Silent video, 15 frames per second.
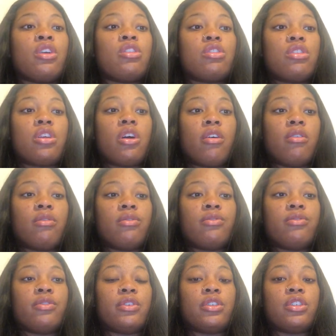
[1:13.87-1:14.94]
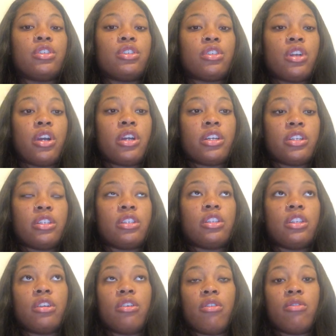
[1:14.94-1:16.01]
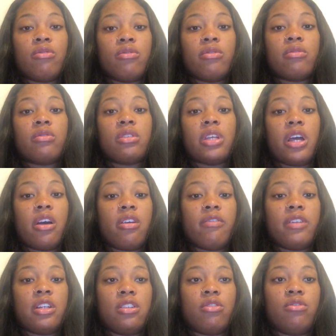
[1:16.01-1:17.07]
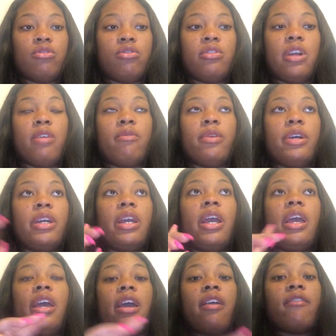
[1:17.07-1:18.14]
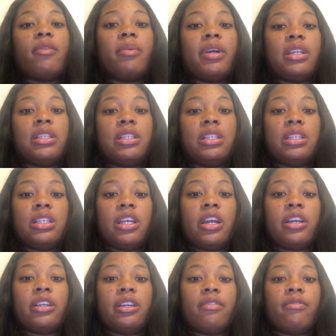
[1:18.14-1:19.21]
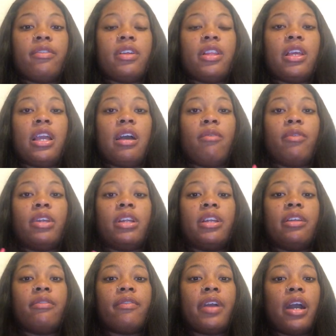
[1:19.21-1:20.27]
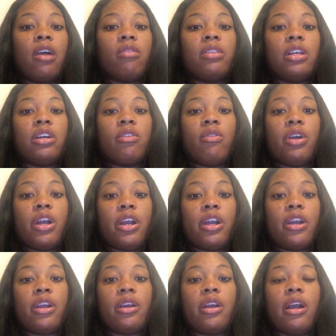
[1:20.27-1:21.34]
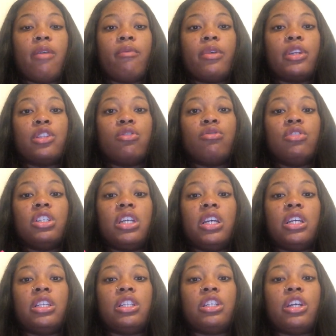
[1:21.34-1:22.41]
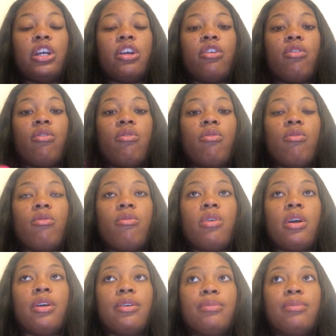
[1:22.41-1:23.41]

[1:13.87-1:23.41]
So, for starters, the goals, I already told you, I want everybody to see her differently. I want a different outlook on her. I want to change her whole